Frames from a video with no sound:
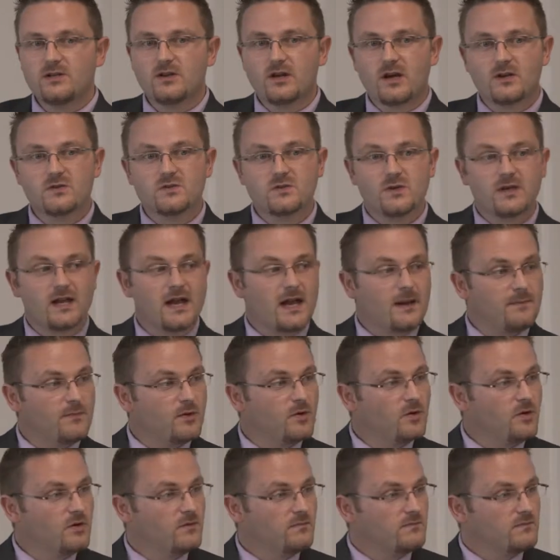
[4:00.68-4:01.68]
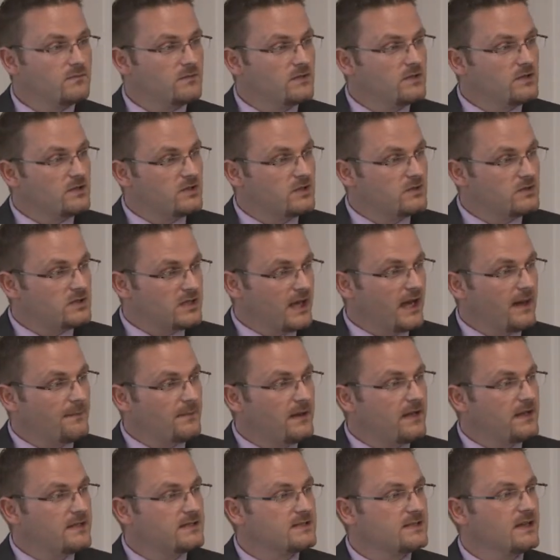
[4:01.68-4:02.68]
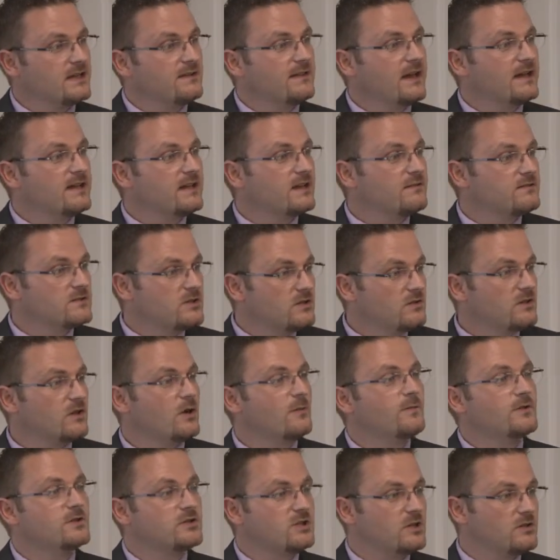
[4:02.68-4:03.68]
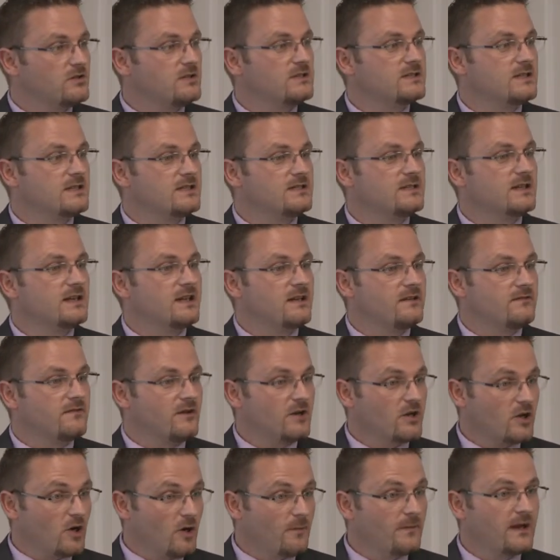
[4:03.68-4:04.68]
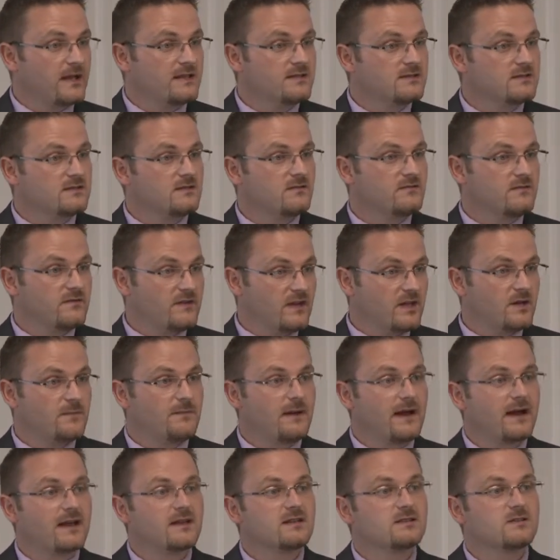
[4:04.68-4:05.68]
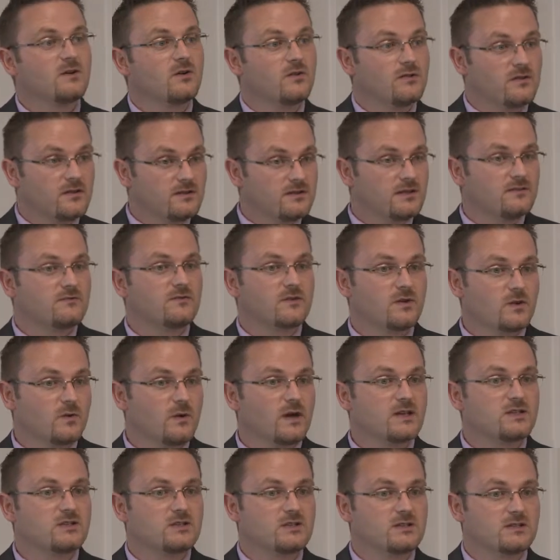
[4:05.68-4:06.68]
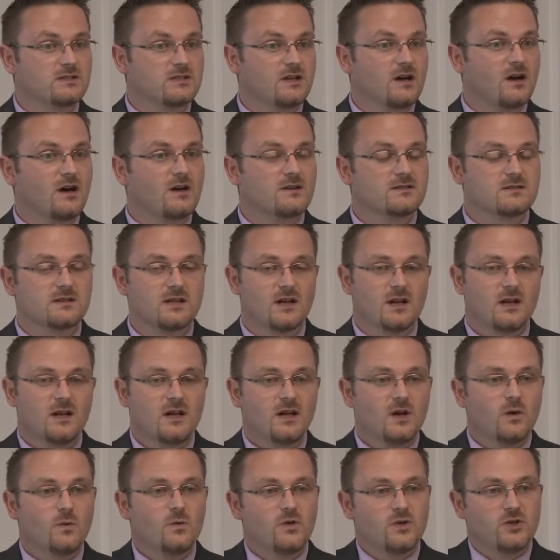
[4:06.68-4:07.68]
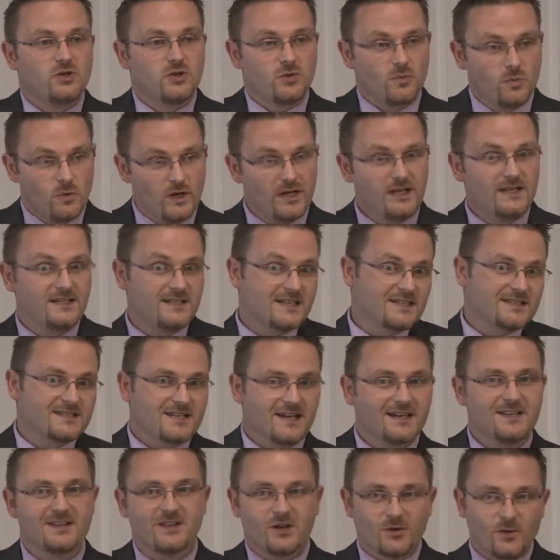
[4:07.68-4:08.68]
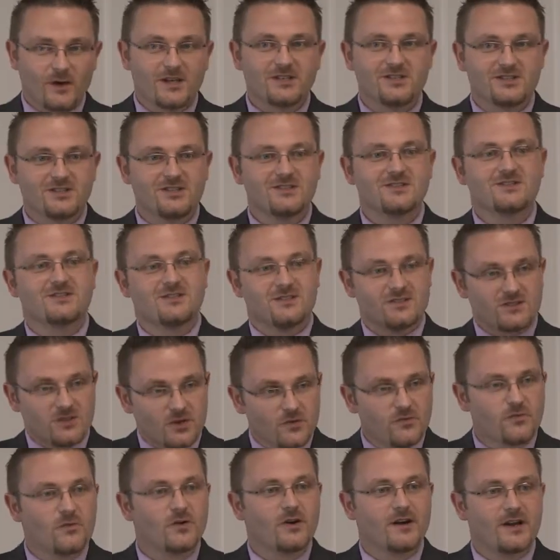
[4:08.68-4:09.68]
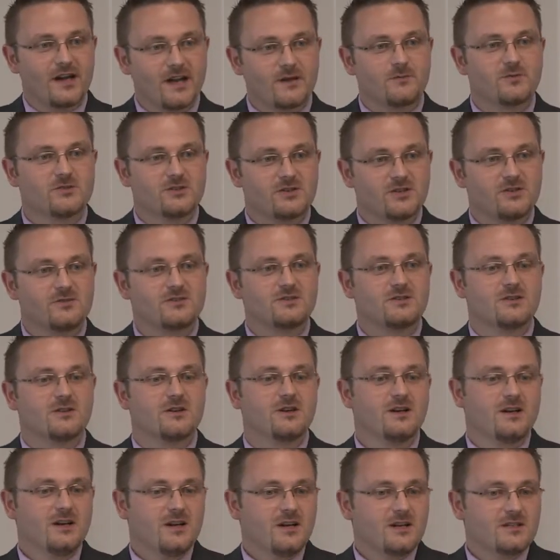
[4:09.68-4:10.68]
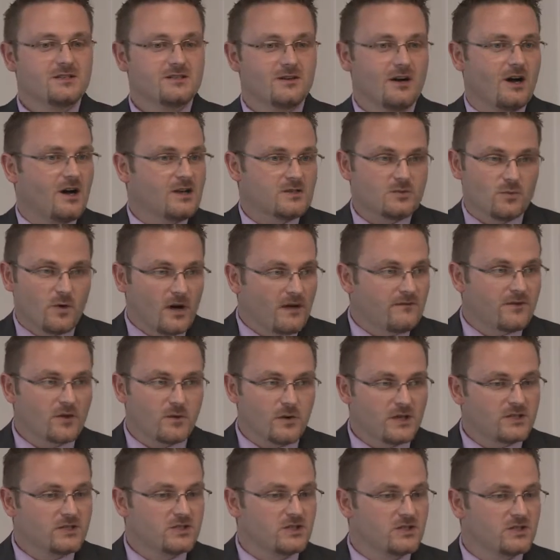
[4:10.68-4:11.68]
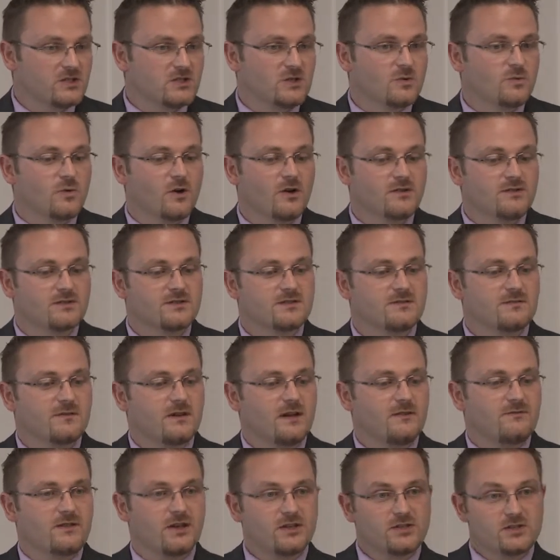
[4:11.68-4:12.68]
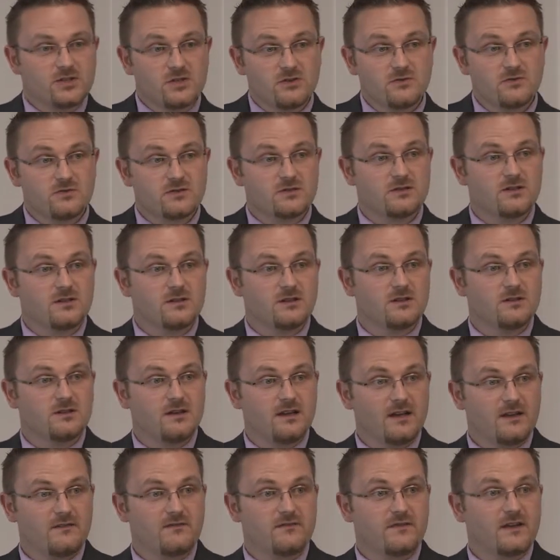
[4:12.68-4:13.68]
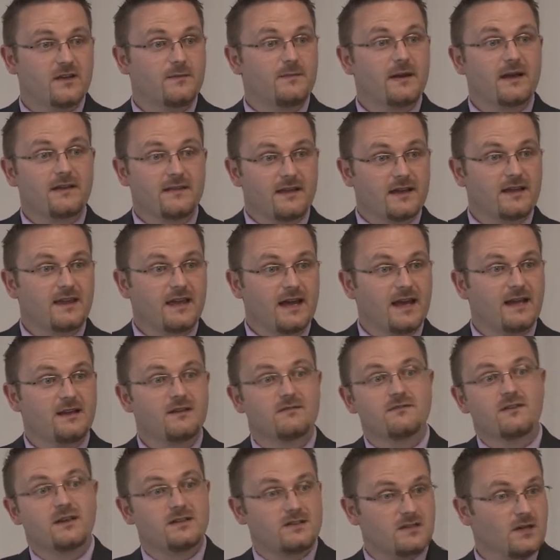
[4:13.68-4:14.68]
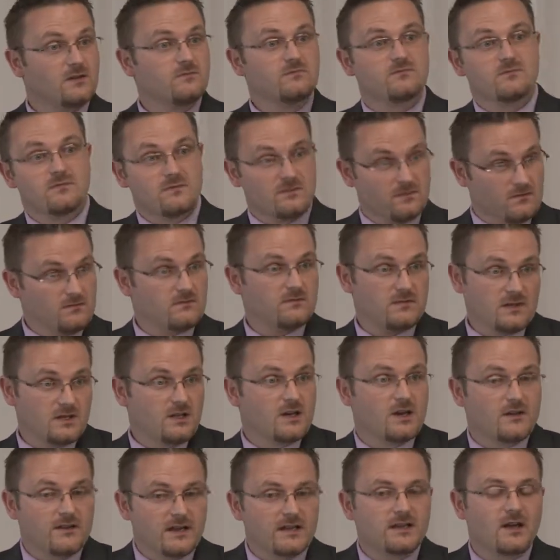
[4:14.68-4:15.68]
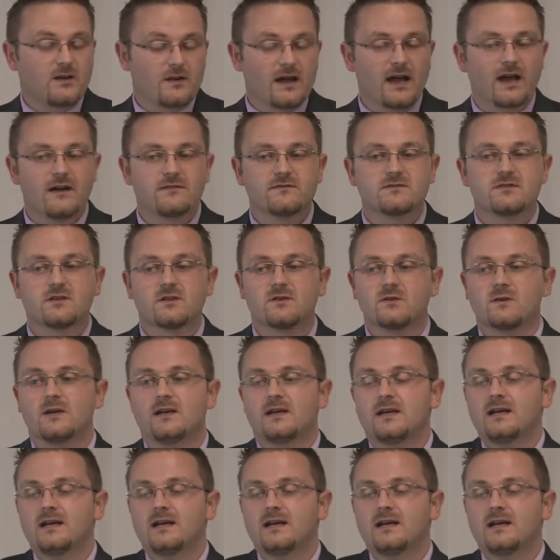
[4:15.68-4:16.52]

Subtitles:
you go to an airport, you tap it, it then gives you the opportunity to leave comments and feedback on the different questions asked. We dictate the questions, the software enables you to ask whatever questions you want. If they choose to leave feedback, they can. If they don't, they don't have to.